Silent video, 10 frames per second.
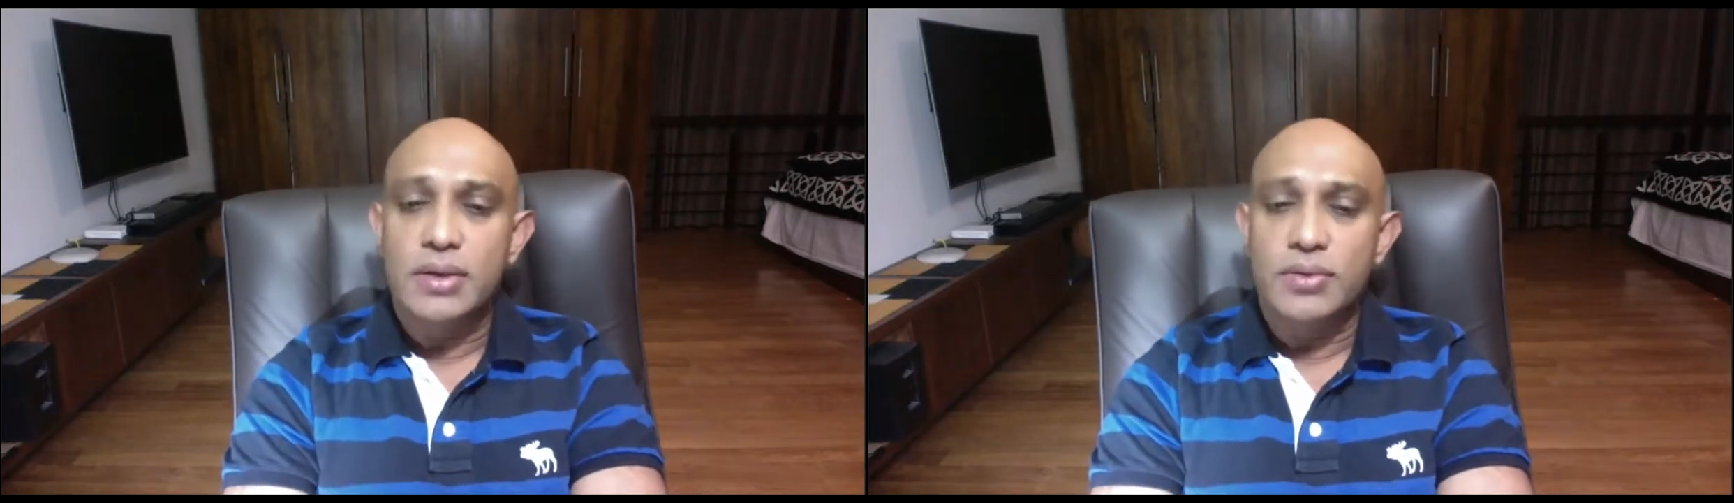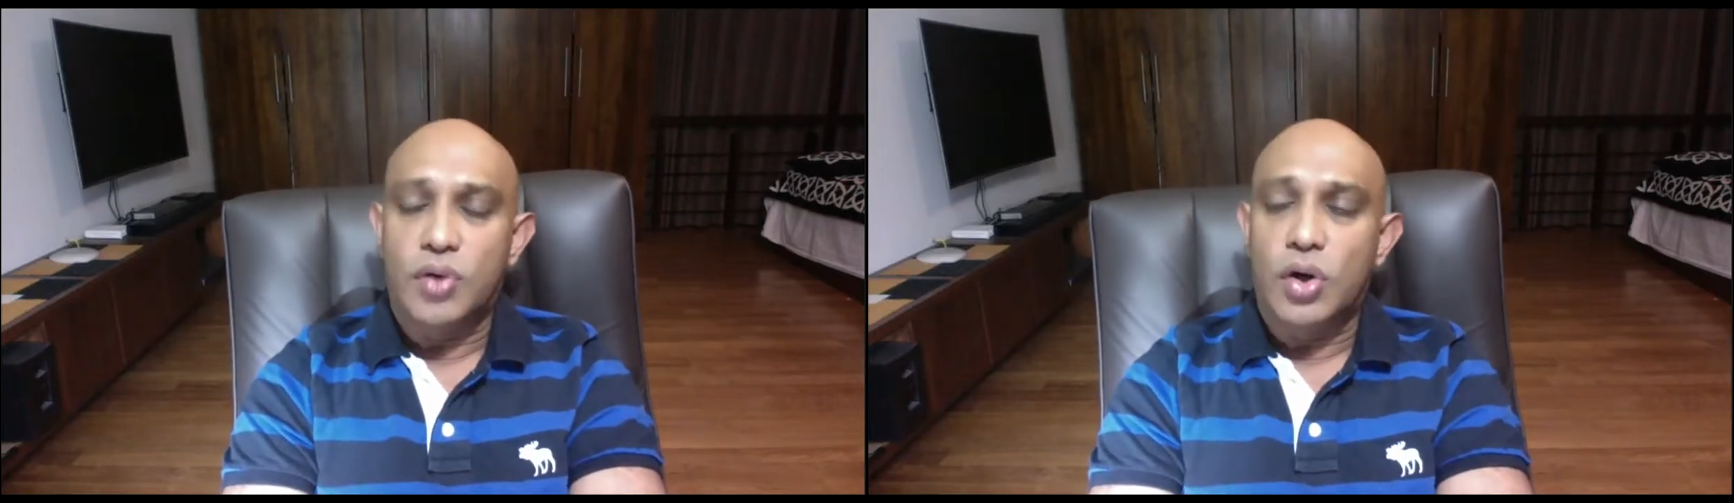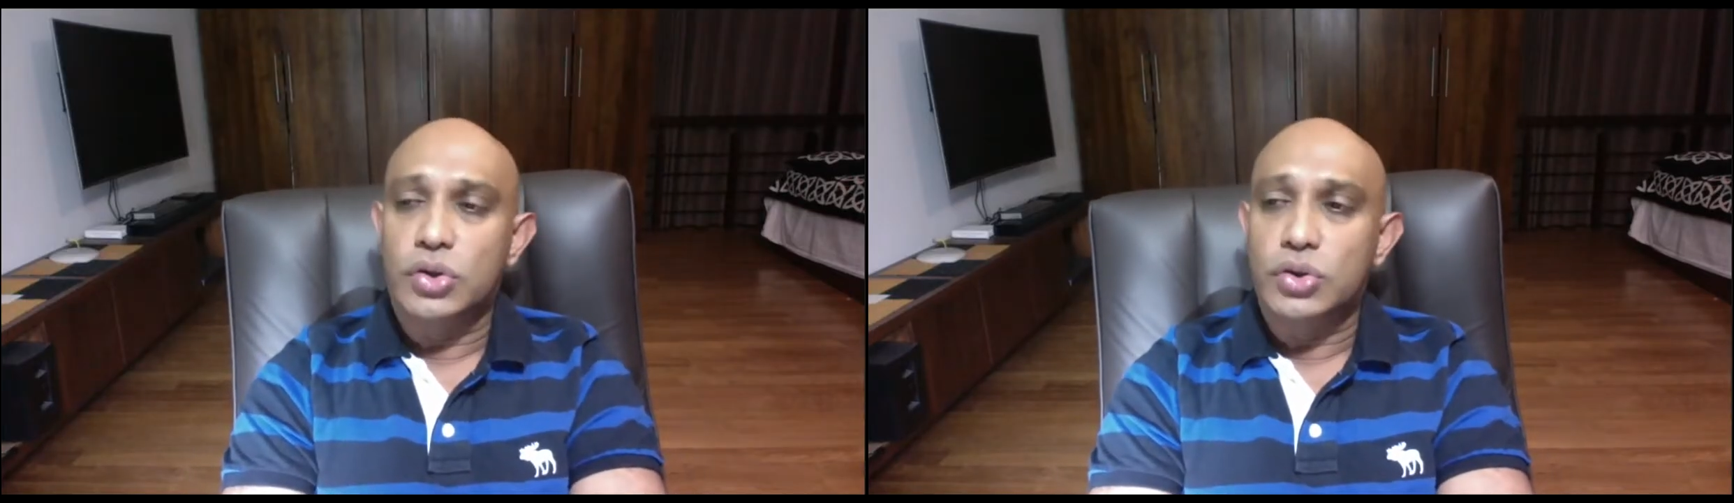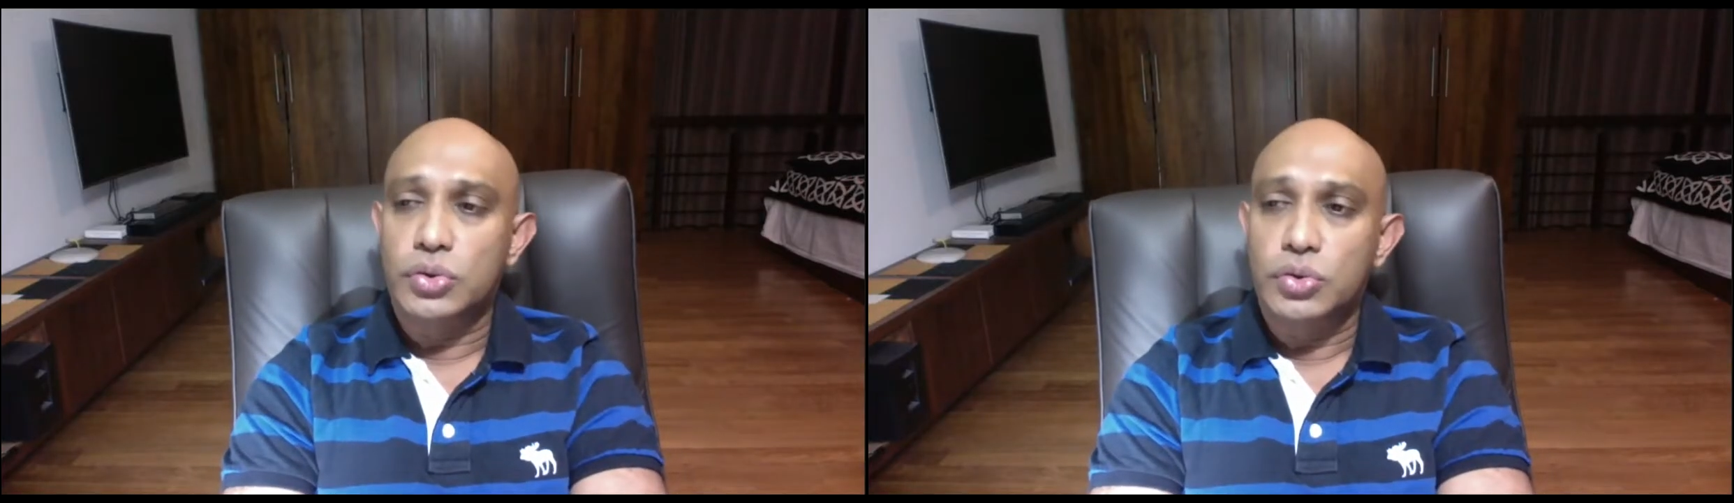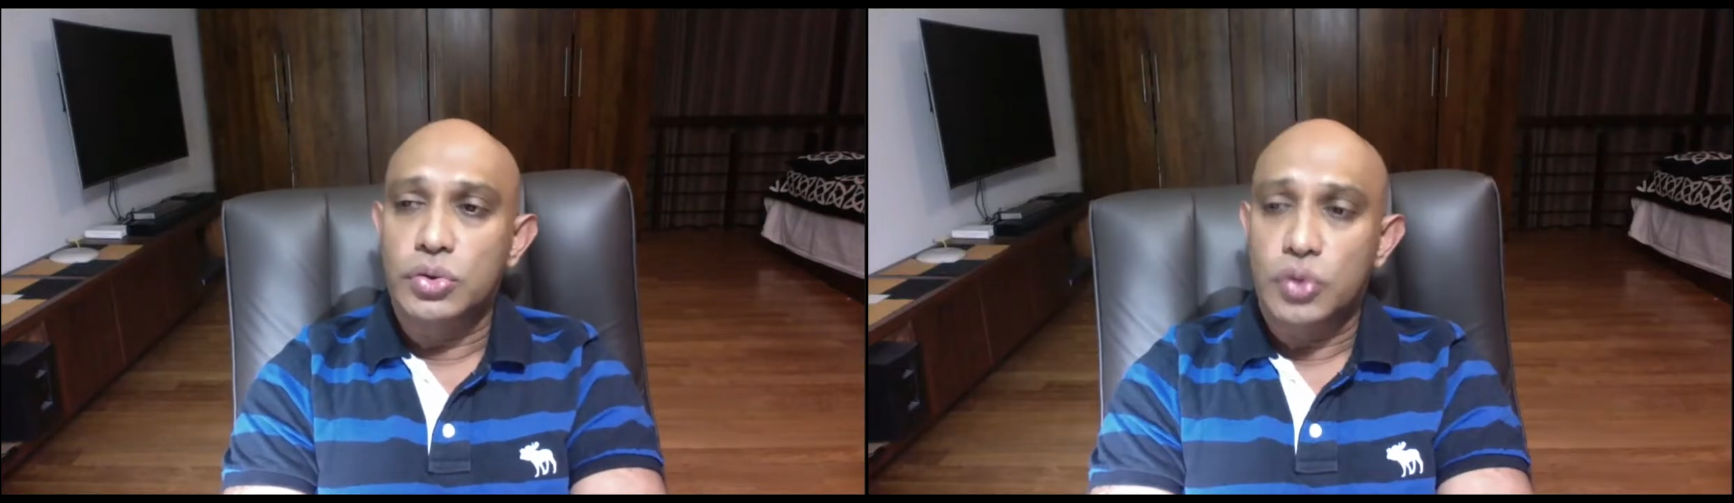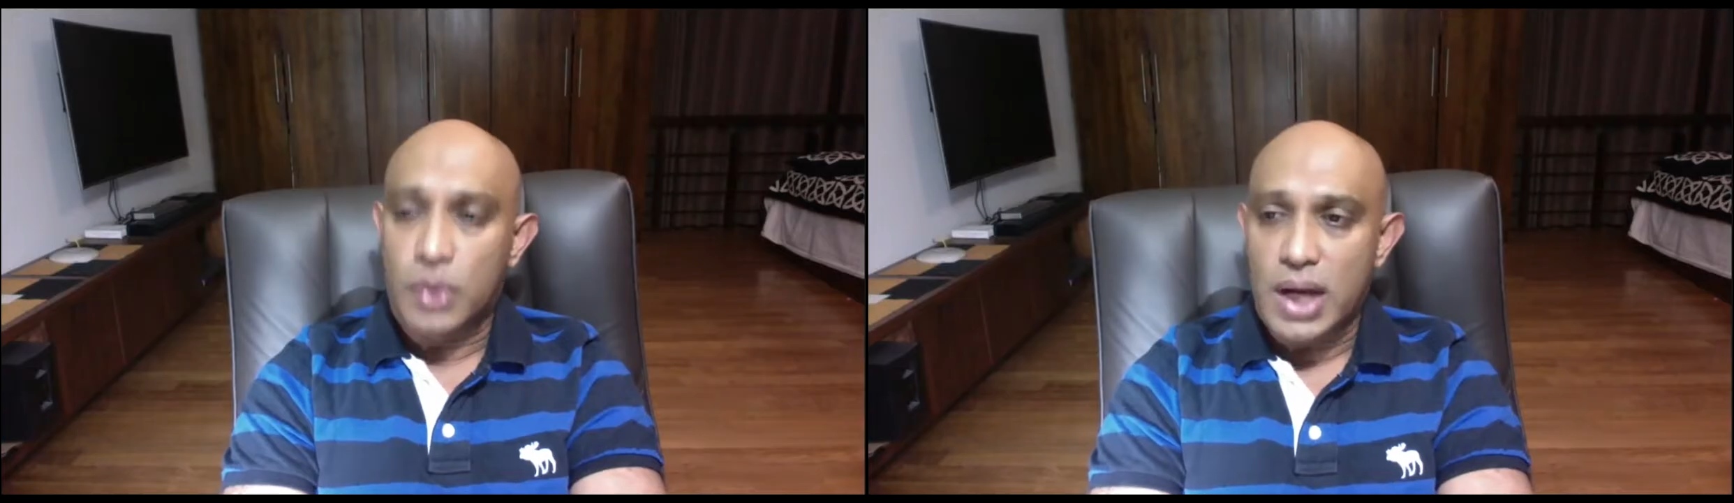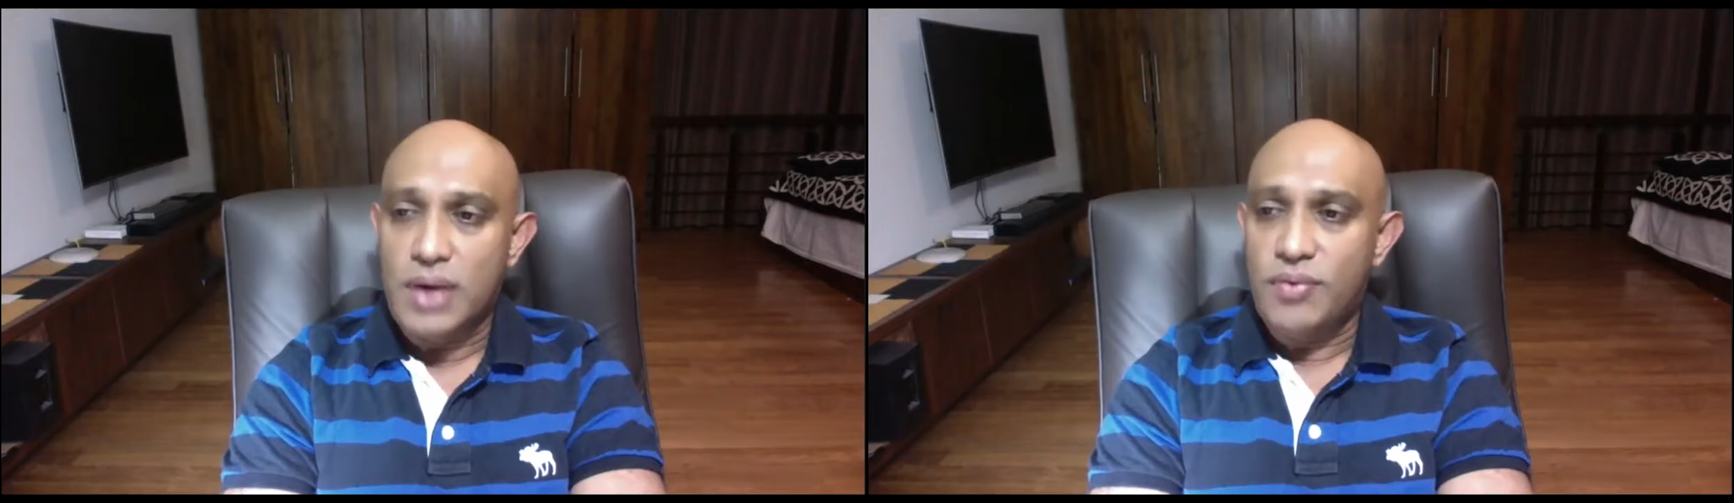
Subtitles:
want to look at